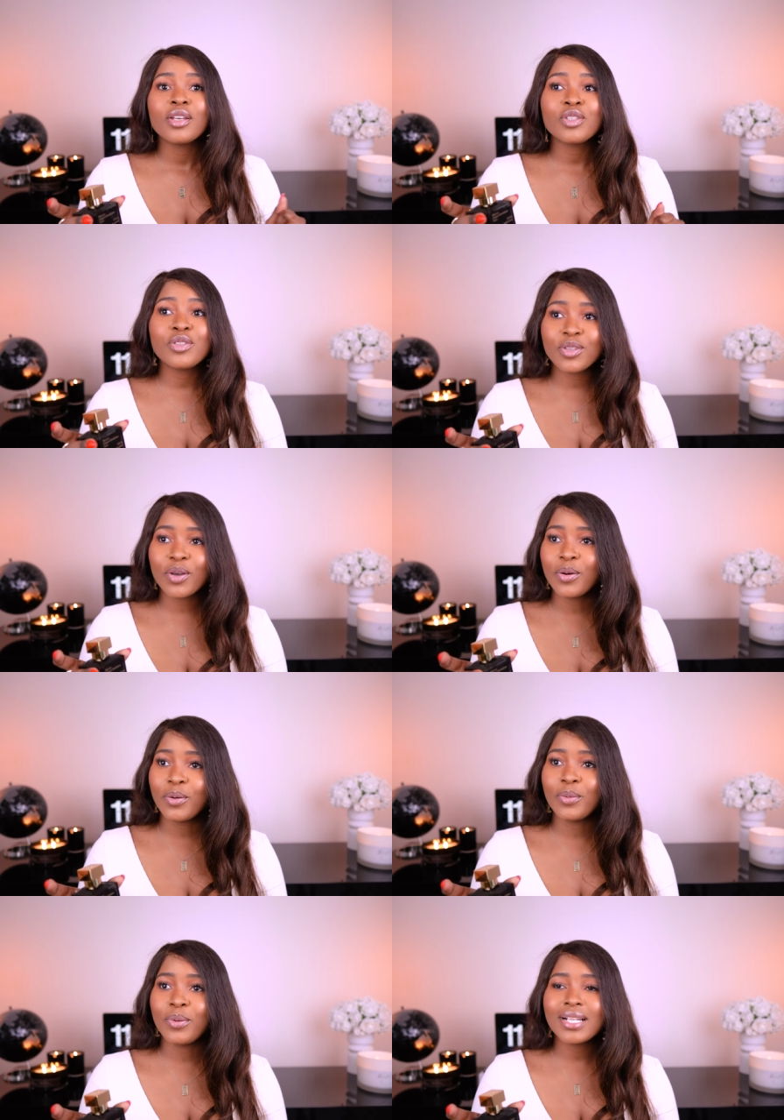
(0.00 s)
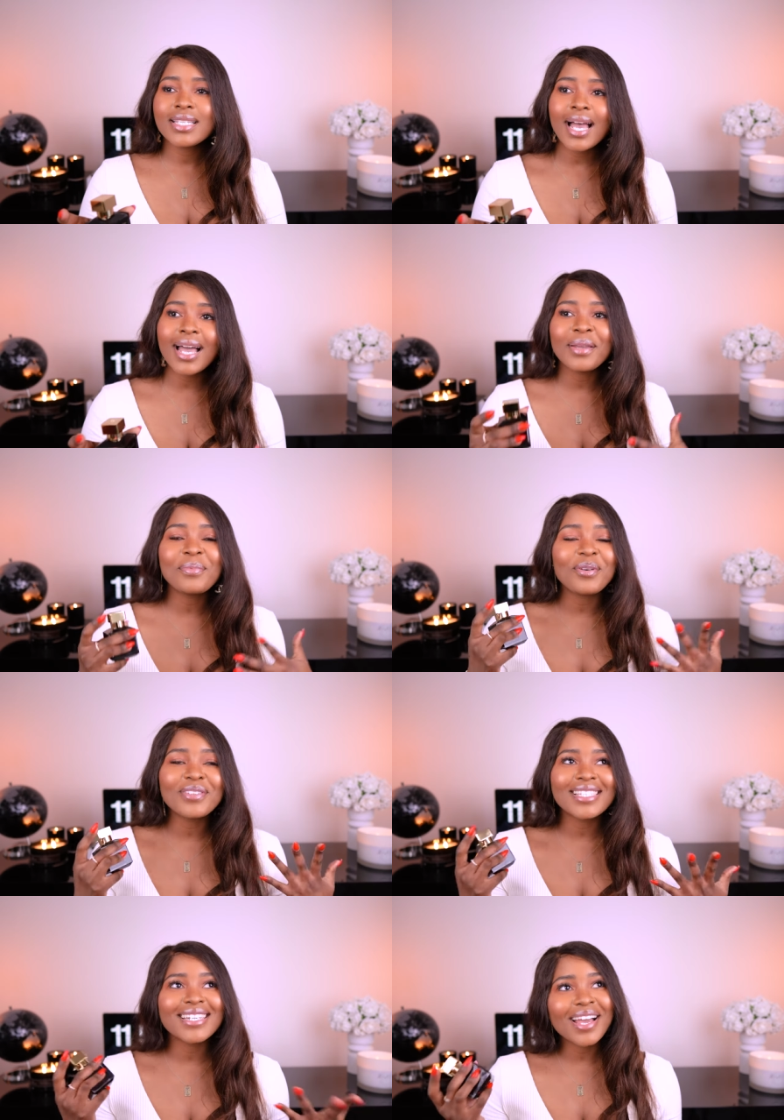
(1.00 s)
So what type of
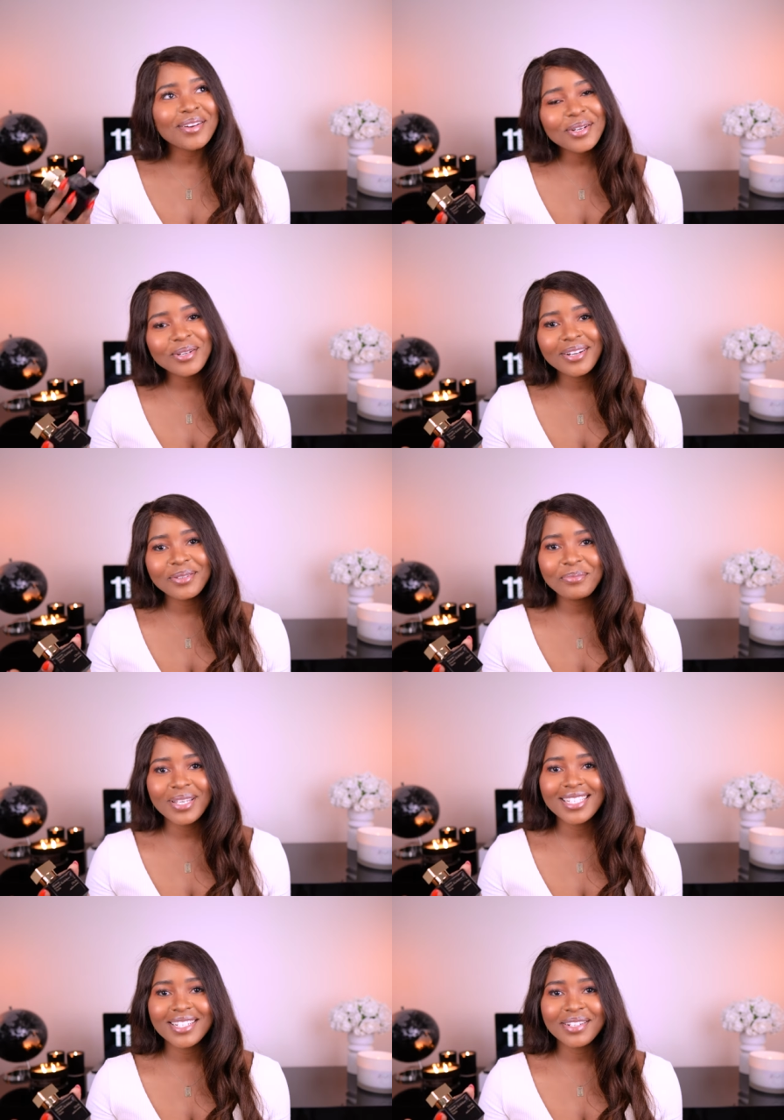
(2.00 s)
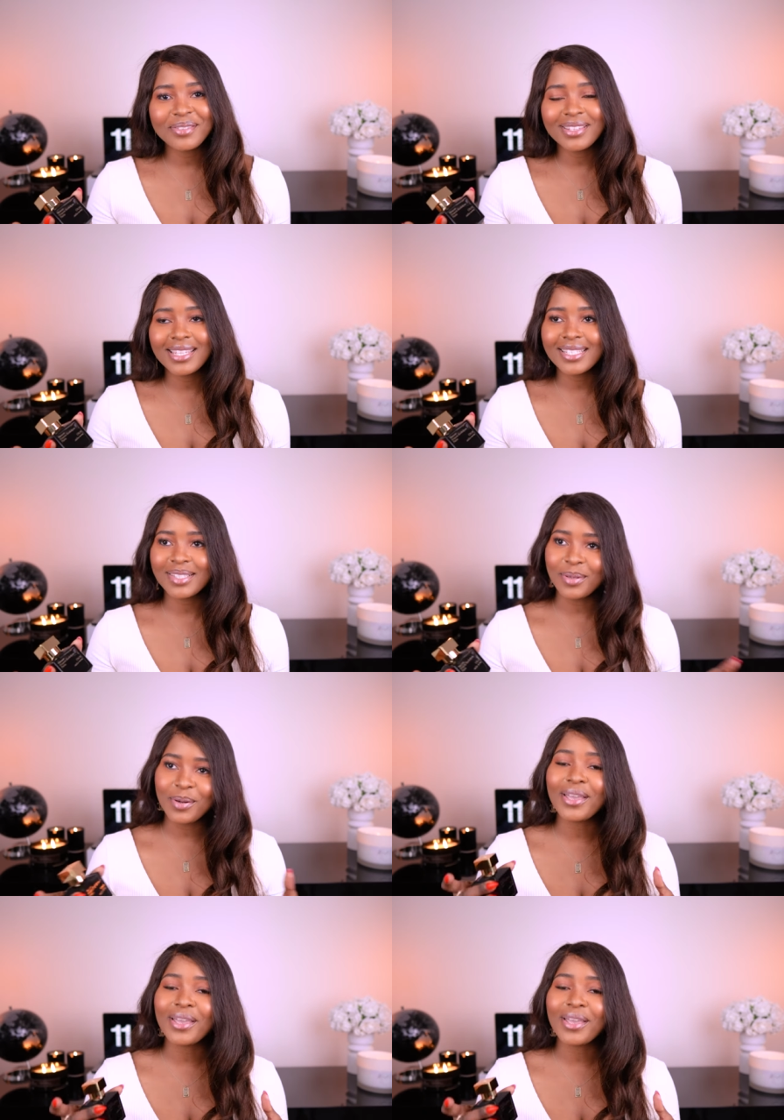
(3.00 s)
scenario are we picturing with this one?